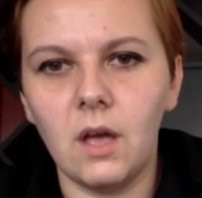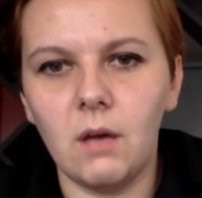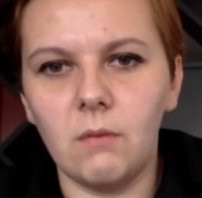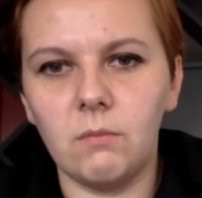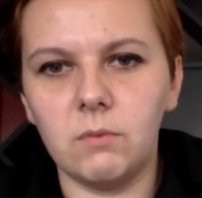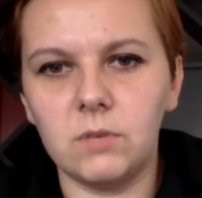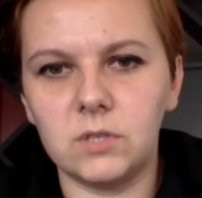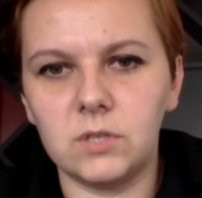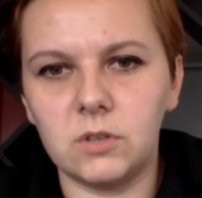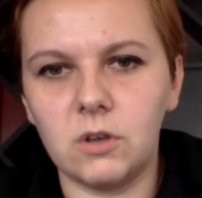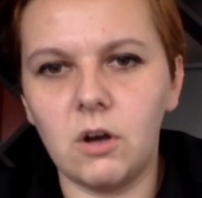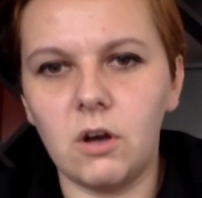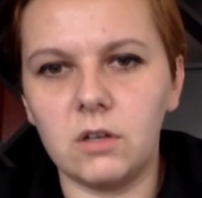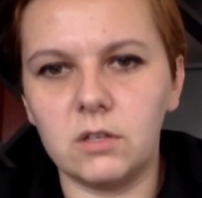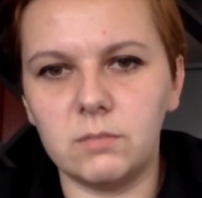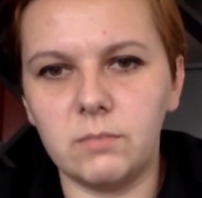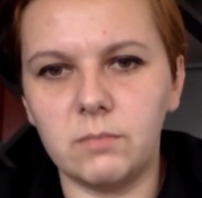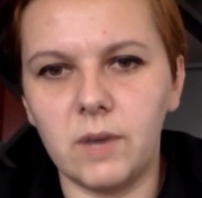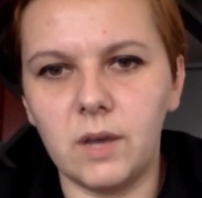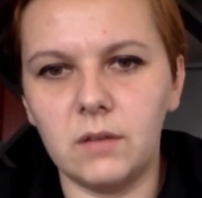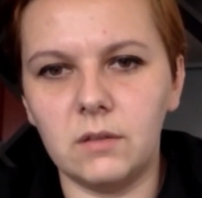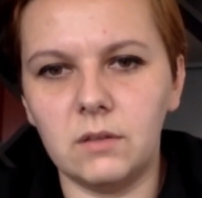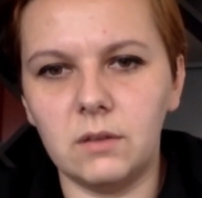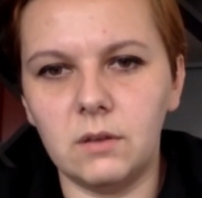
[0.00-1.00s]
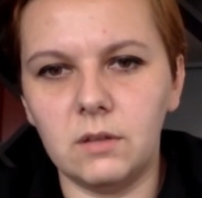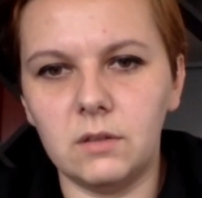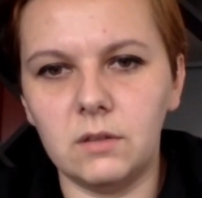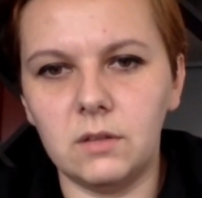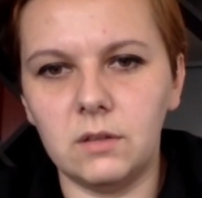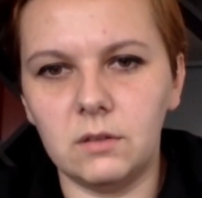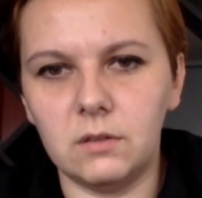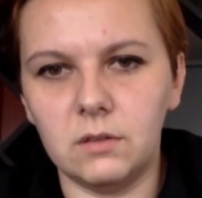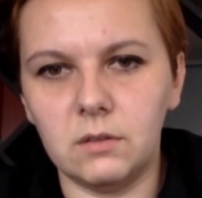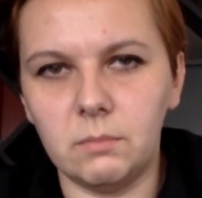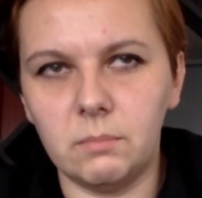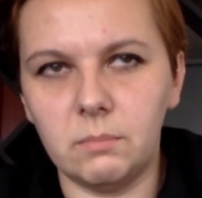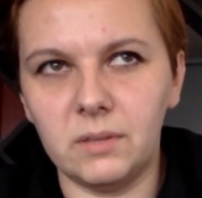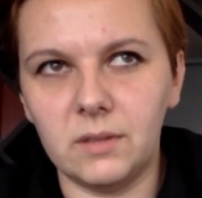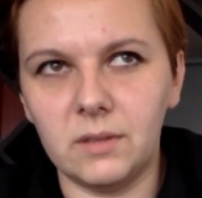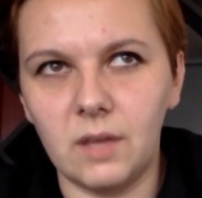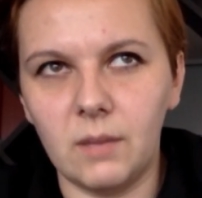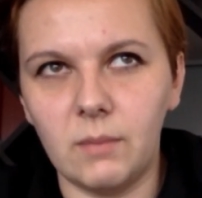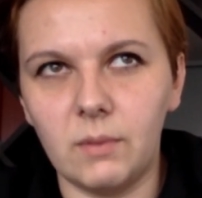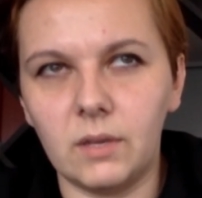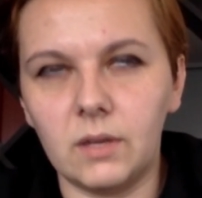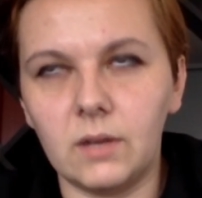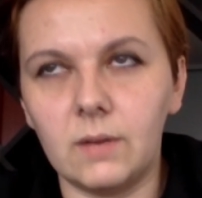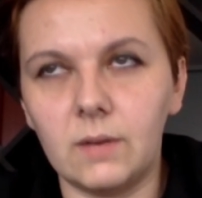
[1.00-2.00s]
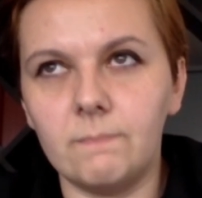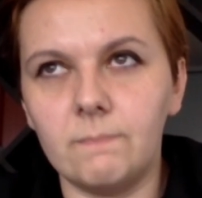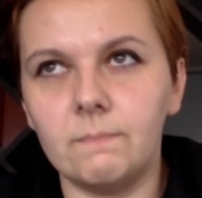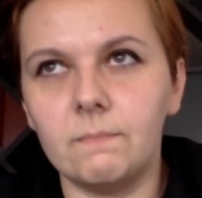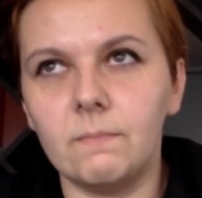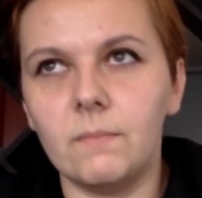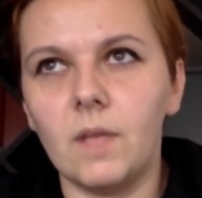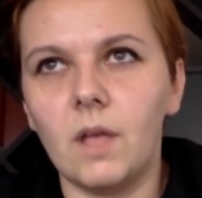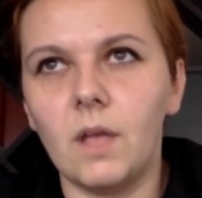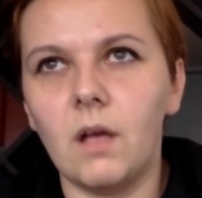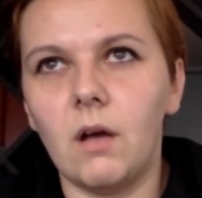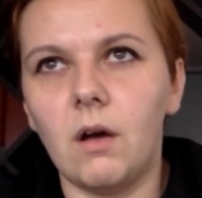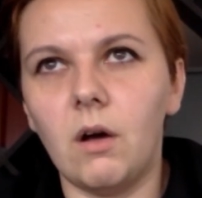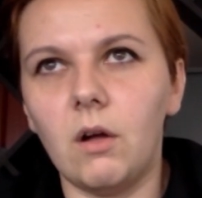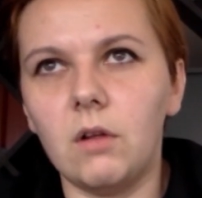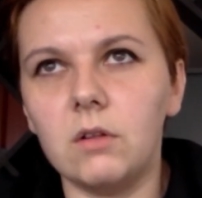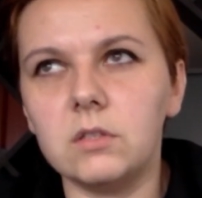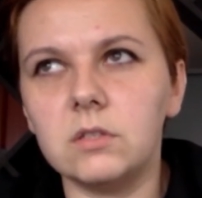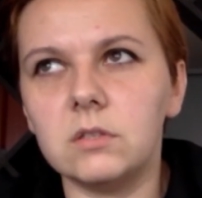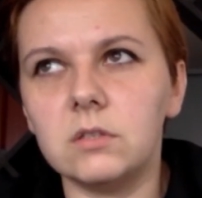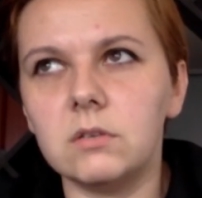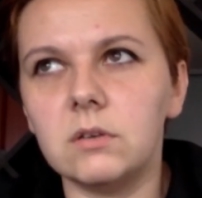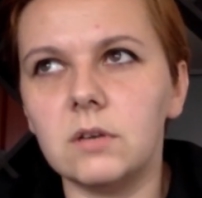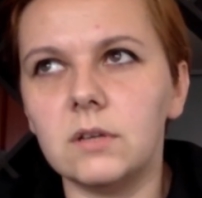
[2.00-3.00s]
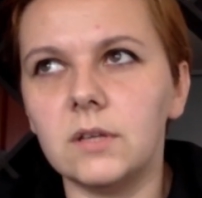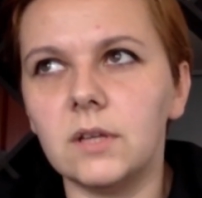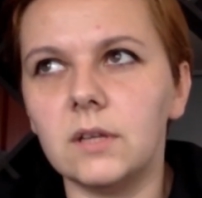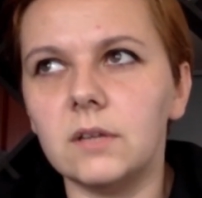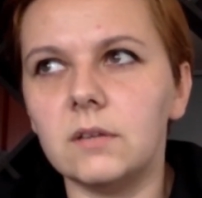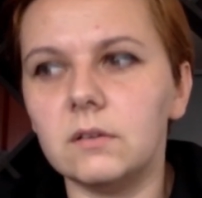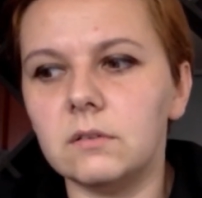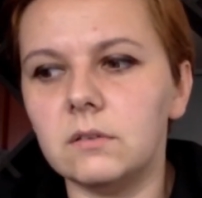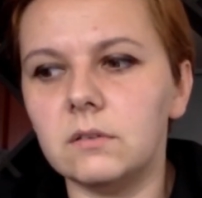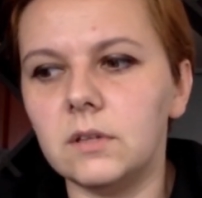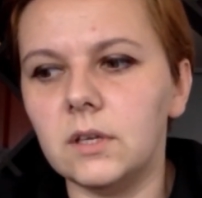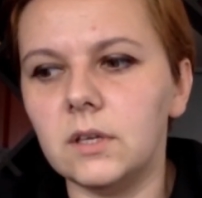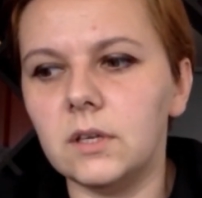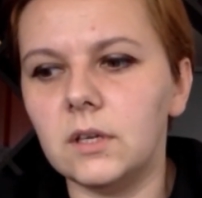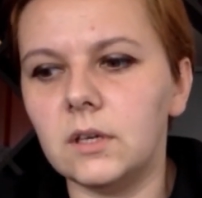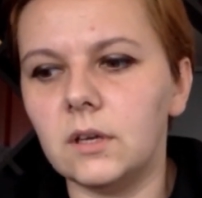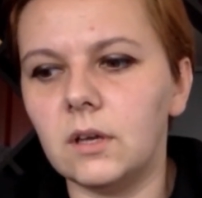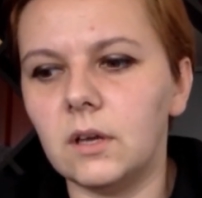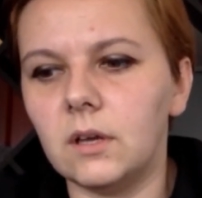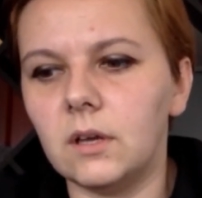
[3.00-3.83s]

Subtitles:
was caused by the pandemic. Also, another thing